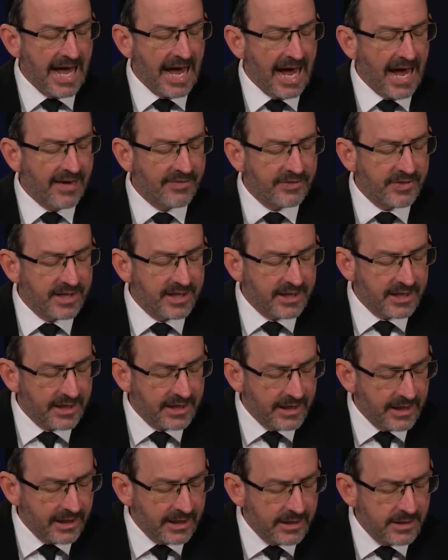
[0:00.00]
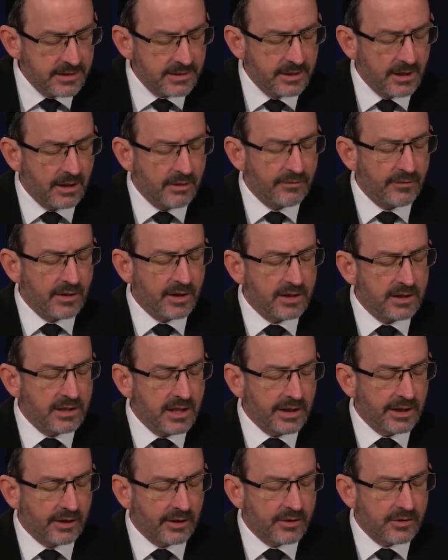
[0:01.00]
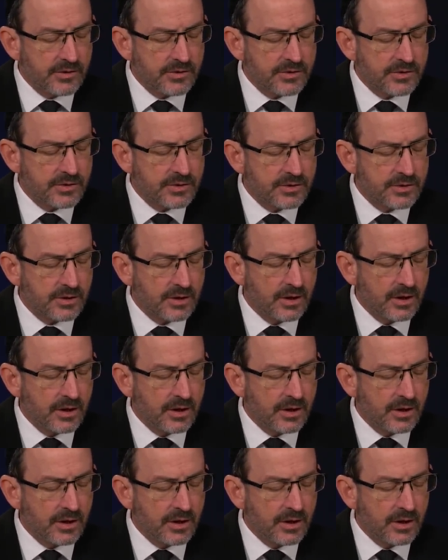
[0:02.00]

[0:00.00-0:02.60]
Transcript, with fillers: At the end of years,